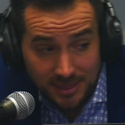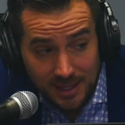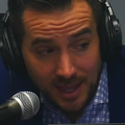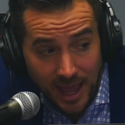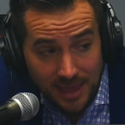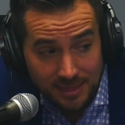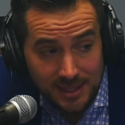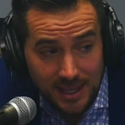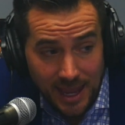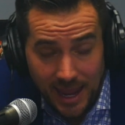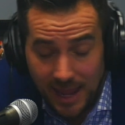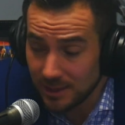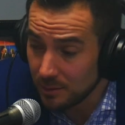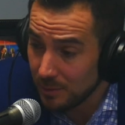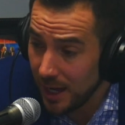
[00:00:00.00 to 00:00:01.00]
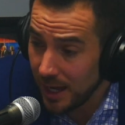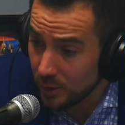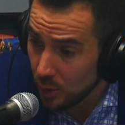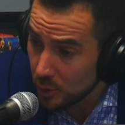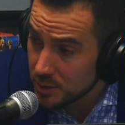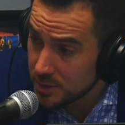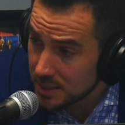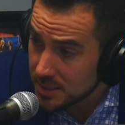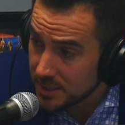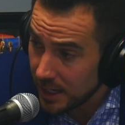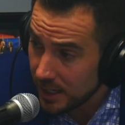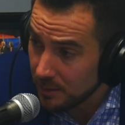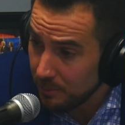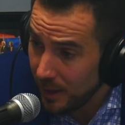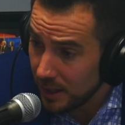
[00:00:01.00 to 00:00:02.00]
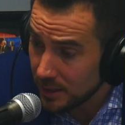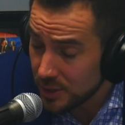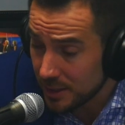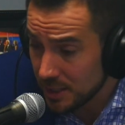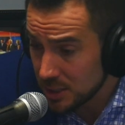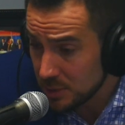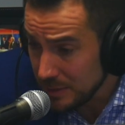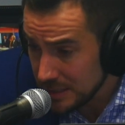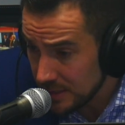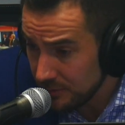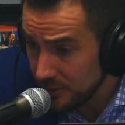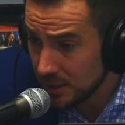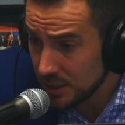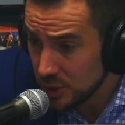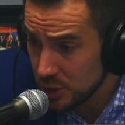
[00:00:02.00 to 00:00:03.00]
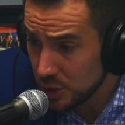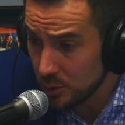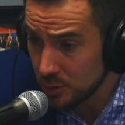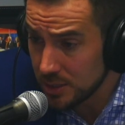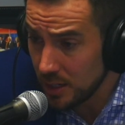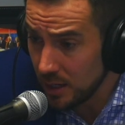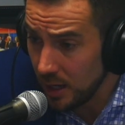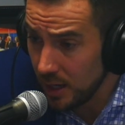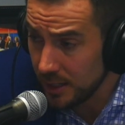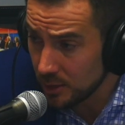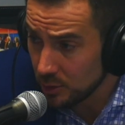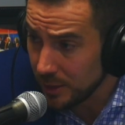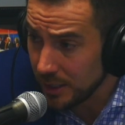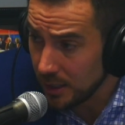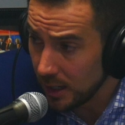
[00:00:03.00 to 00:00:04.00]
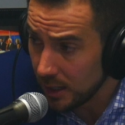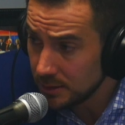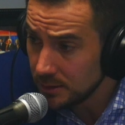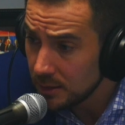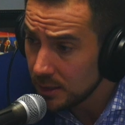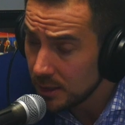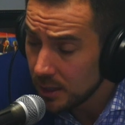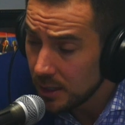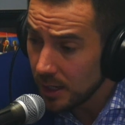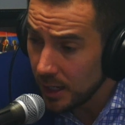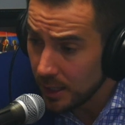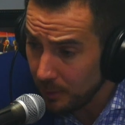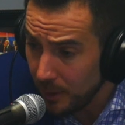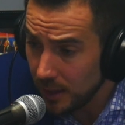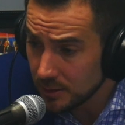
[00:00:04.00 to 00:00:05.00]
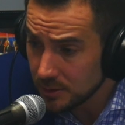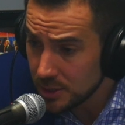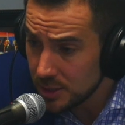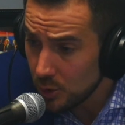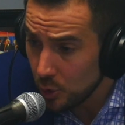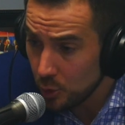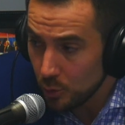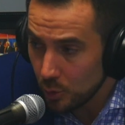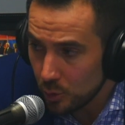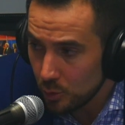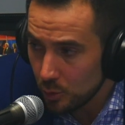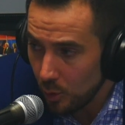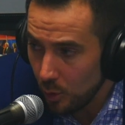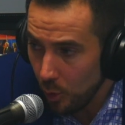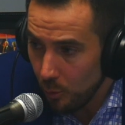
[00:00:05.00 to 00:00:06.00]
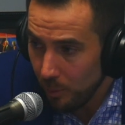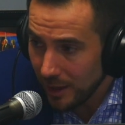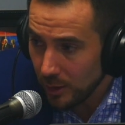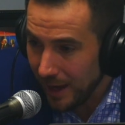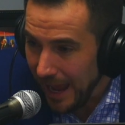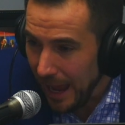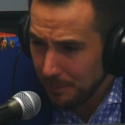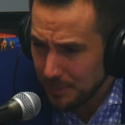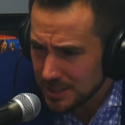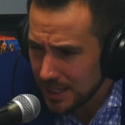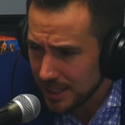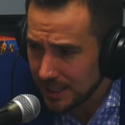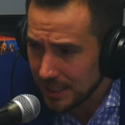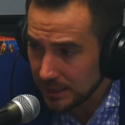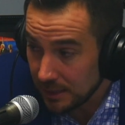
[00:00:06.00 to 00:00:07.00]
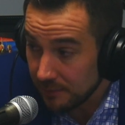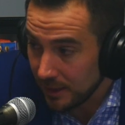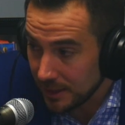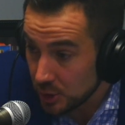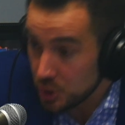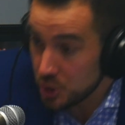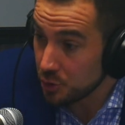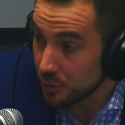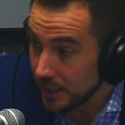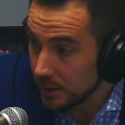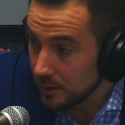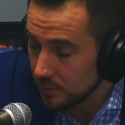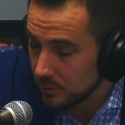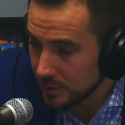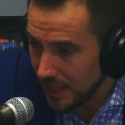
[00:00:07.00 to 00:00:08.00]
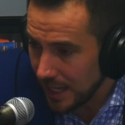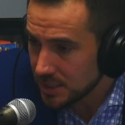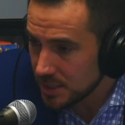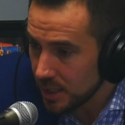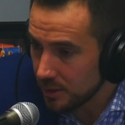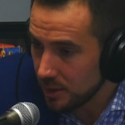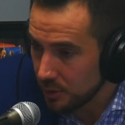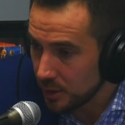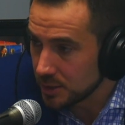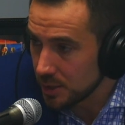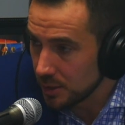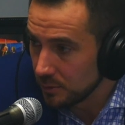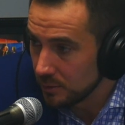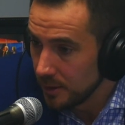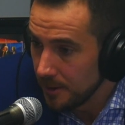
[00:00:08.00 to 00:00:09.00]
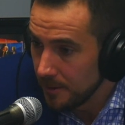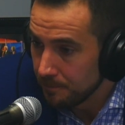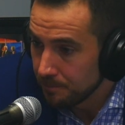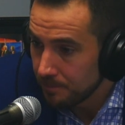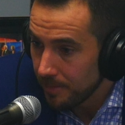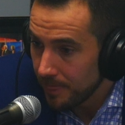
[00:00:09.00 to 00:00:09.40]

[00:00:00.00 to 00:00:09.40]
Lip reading: I think Ann Lamont owes the state an apology. I think specifically she owes Hillary Gunn an apology, who, by the way, happens, I think, live on their street. Well, that's the other thing, too.